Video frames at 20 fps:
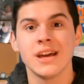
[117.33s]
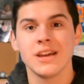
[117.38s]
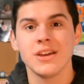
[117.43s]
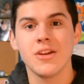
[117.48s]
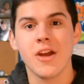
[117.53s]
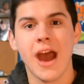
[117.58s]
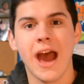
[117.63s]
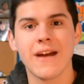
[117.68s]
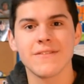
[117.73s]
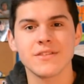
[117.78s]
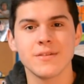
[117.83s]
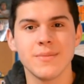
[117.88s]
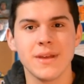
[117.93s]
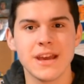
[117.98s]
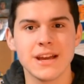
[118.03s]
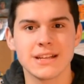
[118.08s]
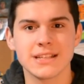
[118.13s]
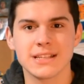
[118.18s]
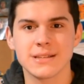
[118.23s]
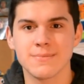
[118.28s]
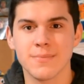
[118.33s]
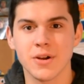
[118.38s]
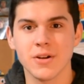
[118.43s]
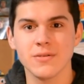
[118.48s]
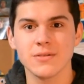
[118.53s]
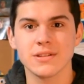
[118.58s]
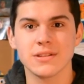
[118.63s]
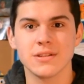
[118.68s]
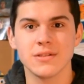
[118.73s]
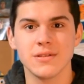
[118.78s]
You have to be
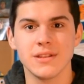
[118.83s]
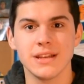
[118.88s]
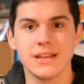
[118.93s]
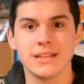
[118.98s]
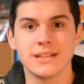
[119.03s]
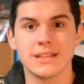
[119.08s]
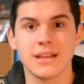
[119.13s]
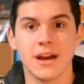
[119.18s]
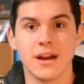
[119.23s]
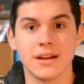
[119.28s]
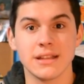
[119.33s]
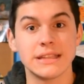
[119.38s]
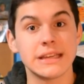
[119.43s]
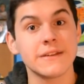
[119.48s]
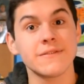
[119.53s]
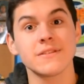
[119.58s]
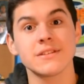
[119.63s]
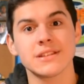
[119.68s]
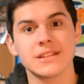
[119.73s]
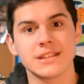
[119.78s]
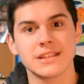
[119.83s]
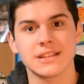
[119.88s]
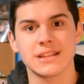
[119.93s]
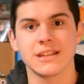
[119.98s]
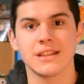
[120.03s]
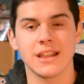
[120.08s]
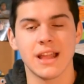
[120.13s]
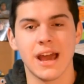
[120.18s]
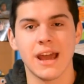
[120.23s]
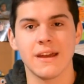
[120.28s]
exposed to these differences
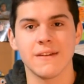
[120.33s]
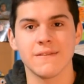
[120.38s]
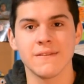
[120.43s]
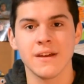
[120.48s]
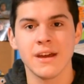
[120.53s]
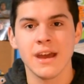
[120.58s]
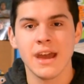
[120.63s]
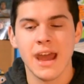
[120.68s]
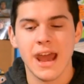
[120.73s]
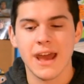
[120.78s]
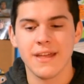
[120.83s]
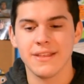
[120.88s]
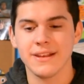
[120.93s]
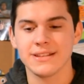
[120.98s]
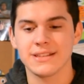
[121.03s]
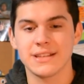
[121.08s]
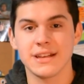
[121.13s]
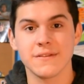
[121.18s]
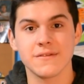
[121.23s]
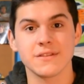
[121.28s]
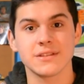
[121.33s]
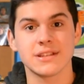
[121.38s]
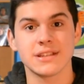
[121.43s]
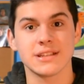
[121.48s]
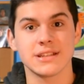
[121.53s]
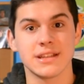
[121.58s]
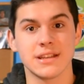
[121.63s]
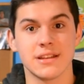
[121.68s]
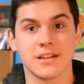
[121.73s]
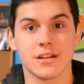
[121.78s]
in life and these
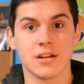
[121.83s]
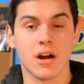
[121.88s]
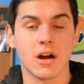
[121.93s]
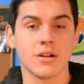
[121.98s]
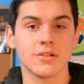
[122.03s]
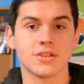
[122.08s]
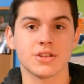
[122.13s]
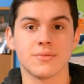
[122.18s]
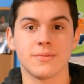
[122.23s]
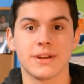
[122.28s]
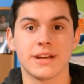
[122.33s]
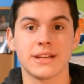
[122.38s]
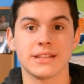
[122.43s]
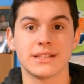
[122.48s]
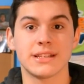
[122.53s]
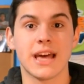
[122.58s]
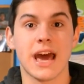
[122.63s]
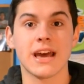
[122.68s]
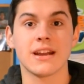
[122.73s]
differences in the culture, because